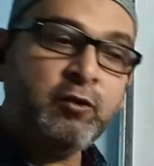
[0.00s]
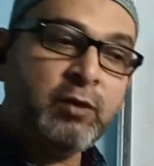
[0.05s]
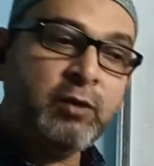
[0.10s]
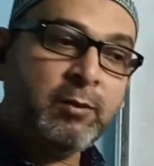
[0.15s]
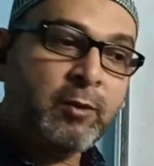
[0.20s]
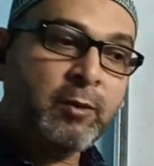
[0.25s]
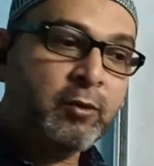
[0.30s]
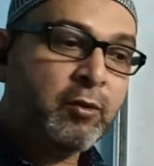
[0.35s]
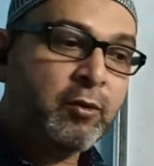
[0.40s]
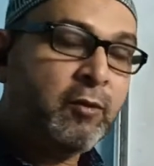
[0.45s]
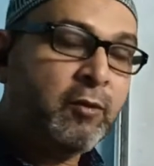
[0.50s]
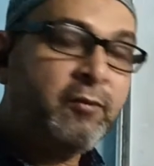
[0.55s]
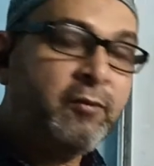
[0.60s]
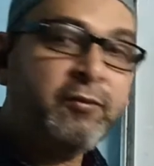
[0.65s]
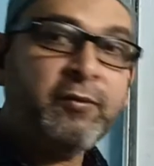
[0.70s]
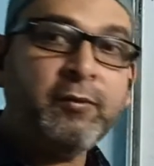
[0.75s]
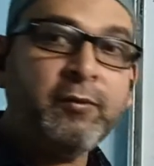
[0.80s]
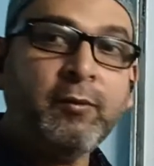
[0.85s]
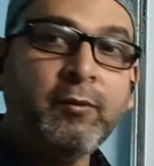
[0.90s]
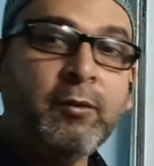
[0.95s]
joule amount
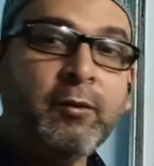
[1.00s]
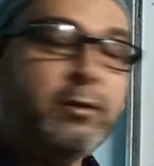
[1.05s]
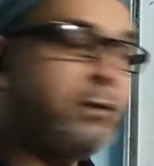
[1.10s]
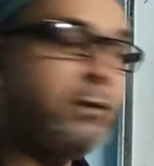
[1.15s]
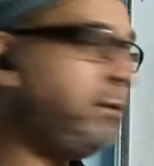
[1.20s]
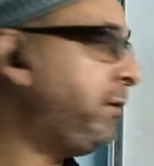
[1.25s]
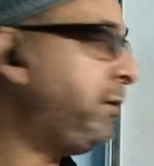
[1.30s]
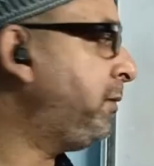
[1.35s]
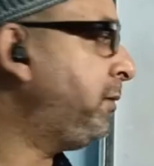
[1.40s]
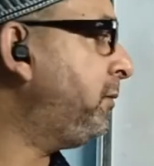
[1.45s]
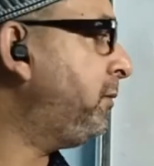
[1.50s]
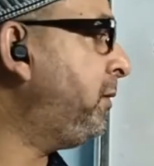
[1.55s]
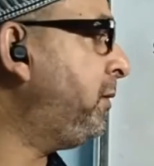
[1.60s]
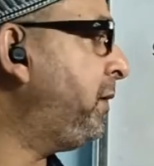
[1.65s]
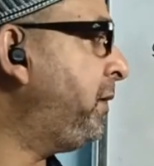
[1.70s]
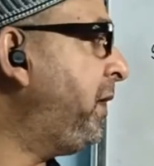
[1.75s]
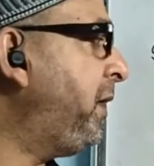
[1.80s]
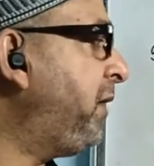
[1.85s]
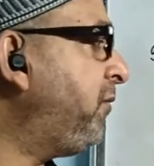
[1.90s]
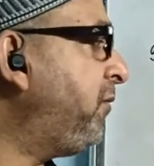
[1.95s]

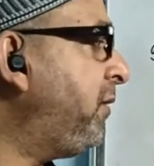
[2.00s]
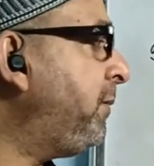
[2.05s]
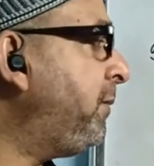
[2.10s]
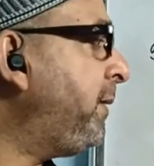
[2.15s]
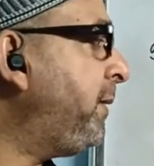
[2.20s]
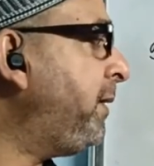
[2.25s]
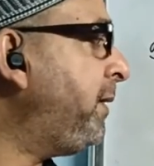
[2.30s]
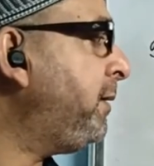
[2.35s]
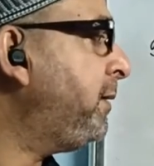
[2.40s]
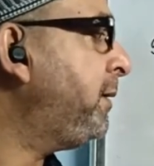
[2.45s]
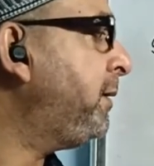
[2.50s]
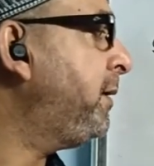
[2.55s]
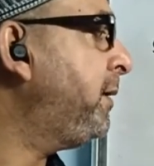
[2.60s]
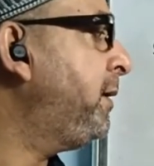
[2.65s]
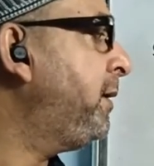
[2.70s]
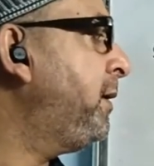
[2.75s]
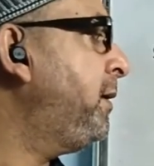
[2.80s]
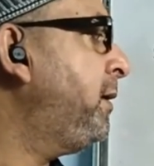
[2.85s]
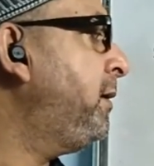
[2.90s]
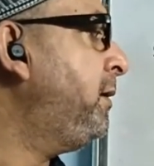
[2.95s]
of heat will be
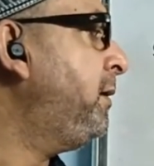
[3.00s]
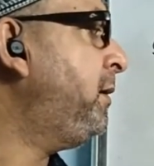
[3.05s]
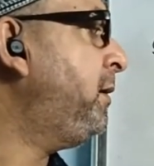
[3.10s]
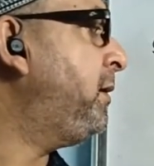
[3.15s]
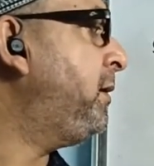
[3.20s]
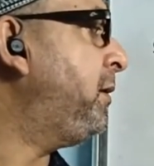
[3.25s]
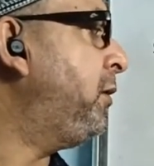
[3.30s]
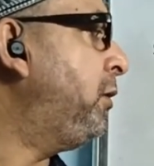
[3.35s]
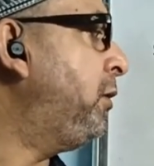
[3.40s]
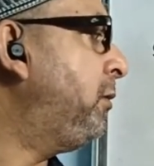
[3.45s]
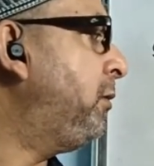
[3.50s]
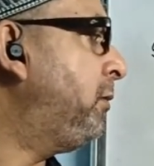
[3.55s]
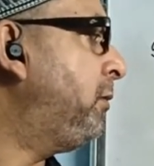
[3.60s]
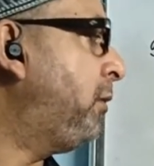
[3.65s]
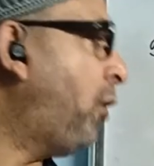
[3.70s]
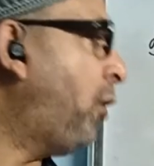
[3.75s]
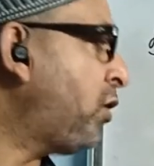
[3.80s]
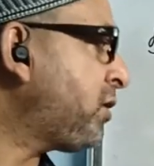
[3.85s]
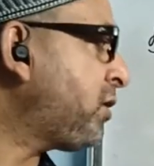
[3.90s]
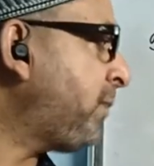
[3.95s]

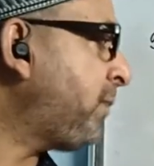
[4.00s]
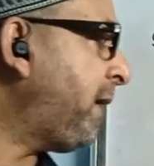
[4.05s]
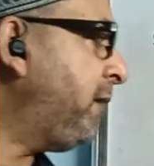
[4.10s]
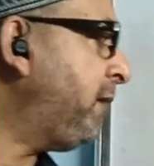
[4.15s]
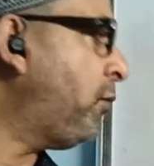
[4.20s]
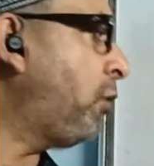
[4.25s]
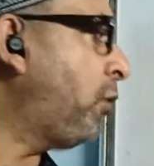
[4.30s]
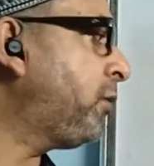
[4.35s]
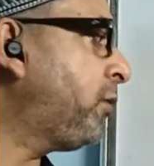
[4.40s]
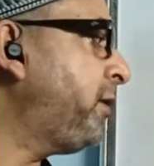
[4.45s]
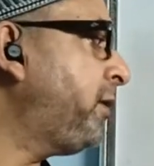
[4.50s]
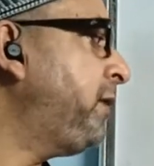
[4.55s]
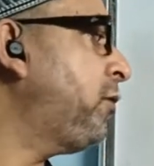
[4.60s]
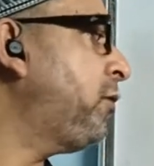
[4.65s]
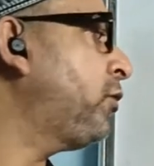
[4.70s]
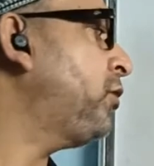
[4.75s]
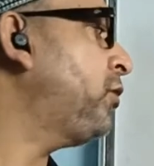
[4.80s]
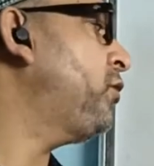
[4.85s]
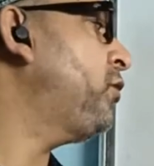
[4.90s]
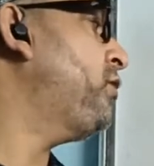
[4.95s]
lost by water in
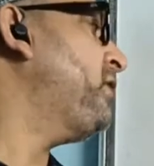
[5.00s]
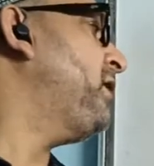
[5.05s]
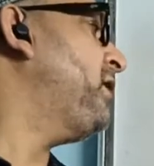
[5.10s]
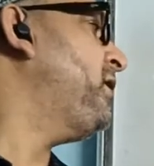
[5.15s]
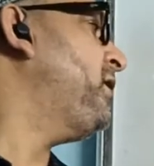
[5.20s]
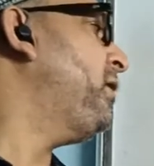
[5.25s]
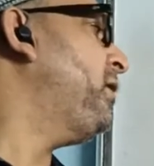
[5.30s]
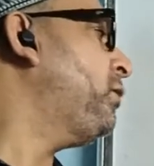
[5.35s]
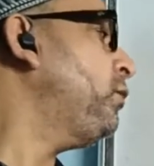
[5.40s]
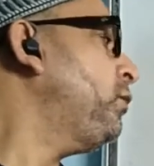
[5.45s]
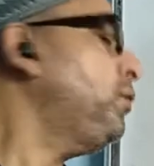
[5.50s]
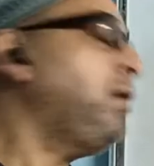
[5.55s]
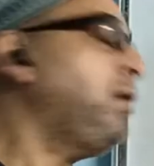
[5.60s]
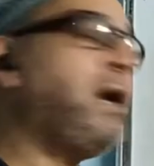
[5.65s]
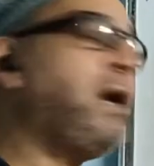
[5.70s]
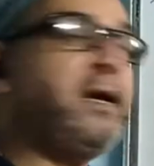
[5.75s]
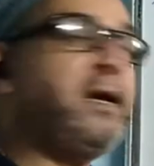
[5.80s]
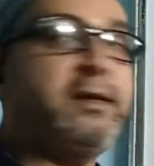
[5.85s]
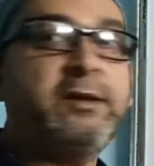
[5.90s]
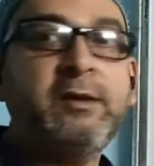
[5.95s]
order to change into
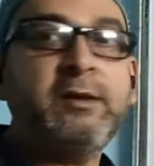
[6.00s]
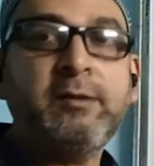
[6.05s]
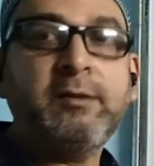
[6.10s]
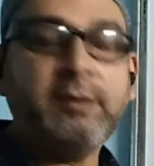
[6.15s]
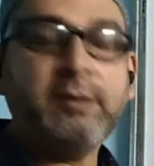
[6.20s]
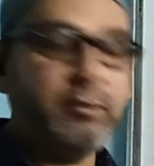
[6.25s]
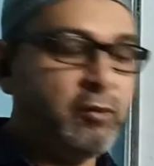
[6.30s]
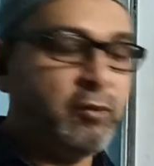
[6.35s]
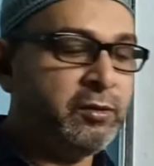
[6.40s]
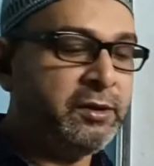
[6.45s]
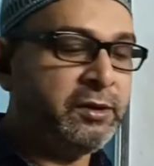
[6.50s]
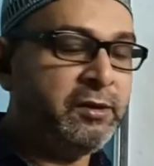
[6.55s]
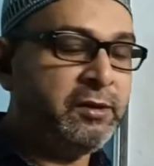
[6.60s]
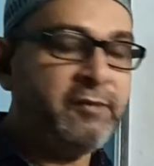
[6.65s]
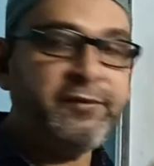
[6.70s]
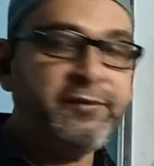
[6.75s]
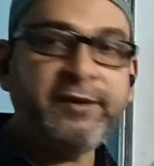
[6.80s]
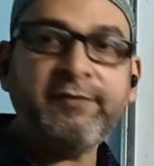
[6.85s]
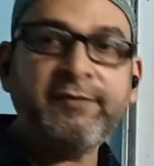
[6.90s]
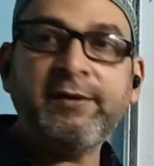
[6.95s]
ice. The quantity
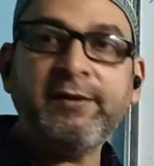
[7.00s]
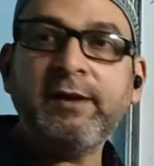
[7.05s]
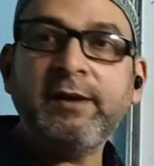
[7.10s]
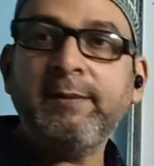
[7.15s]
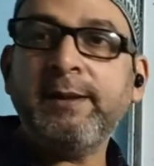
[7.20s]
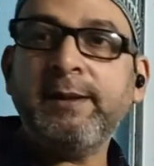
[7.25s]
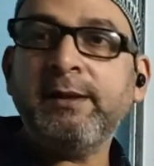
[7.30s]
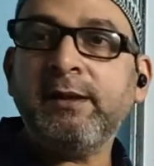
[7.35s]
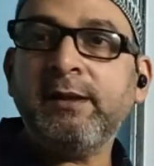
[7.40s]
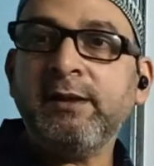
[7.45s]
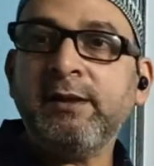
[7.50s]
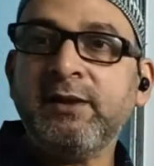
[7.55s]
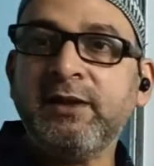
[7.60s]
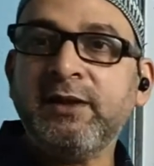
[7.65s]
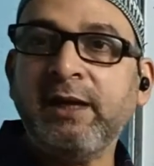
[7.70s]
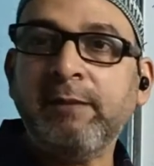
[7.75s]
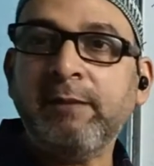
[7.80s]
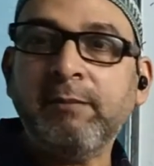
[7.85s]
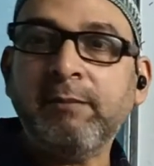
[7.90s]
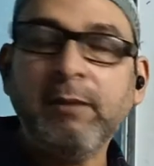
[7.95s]
of heat will remain the
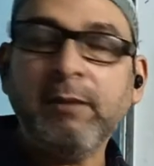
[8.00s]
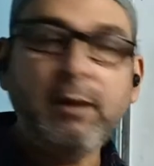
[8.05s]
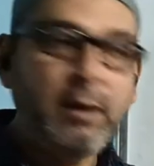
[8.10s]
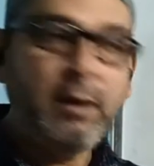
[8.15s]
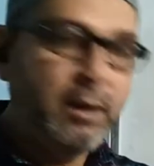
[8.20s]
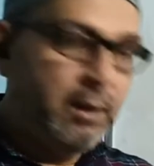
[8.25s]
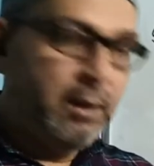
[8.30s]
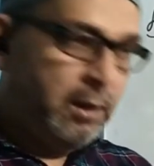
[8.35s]
same.